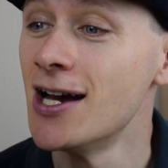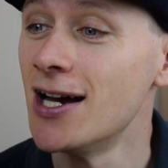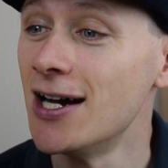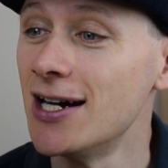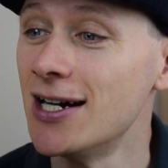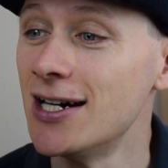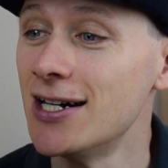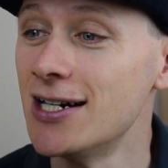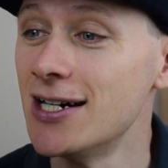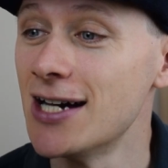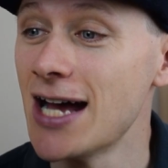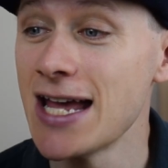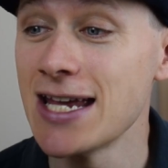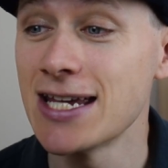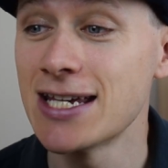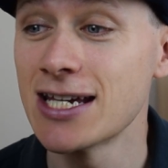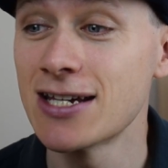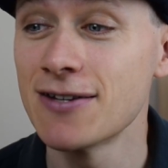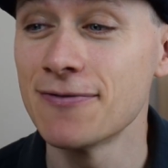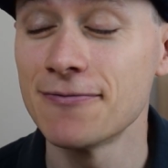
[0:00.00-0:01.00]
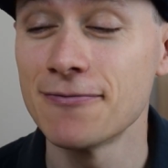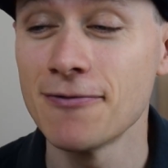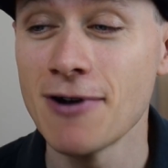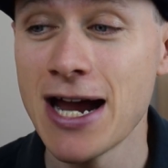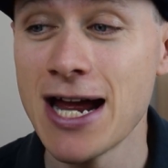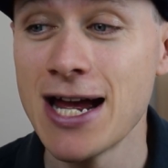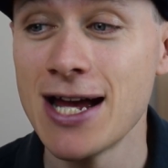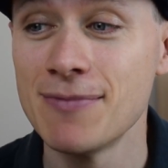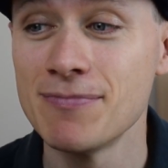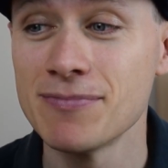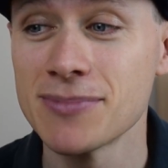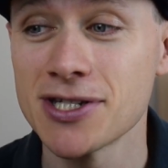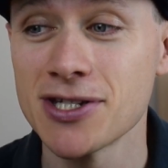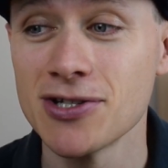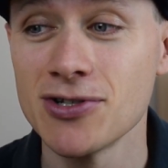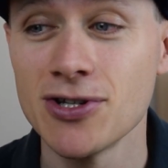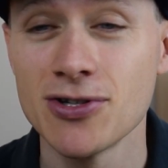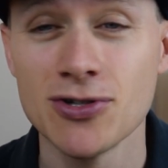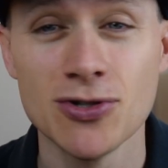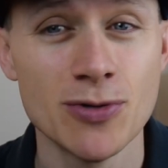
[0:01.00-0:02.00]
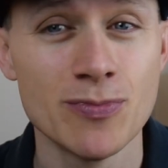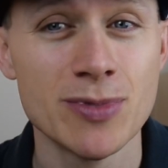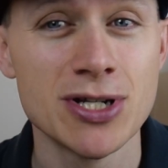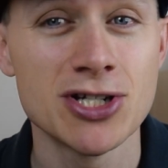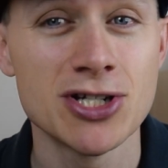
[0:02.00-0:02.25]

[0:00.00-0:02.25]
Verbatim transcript: 8GB of RAM, so you can normally